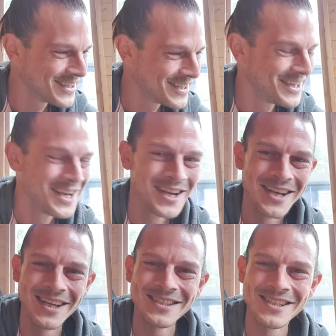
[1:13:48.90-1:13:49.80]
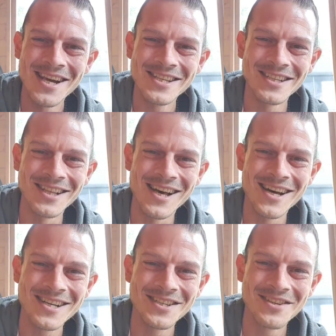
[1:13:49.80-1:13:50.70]
it's an actor
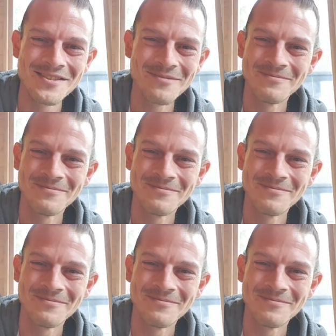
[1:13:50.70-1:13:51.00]
Larsen.